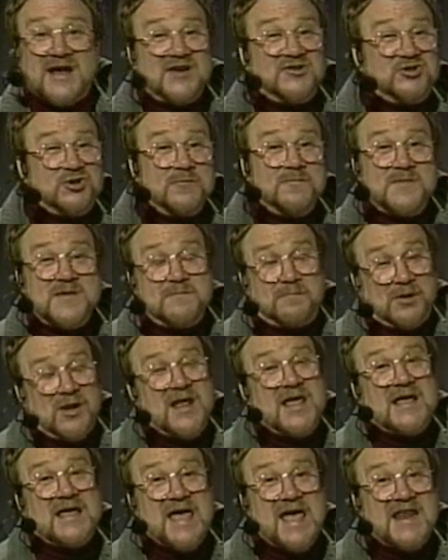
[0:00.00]
shouldn't be
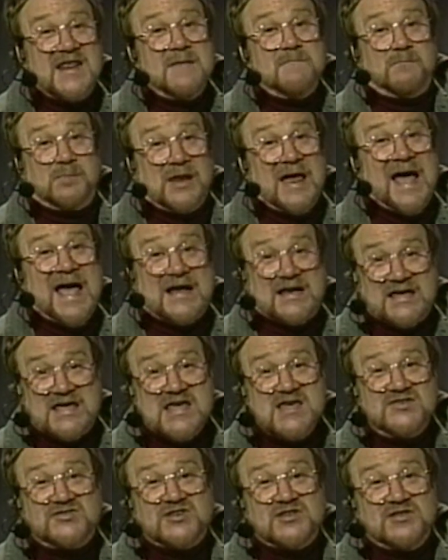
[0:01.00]
playing any black
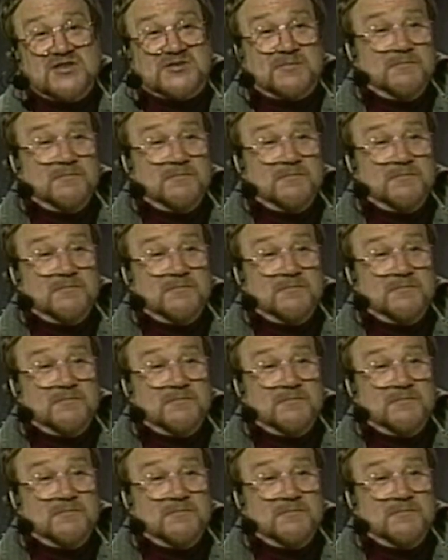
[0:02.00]
keys in this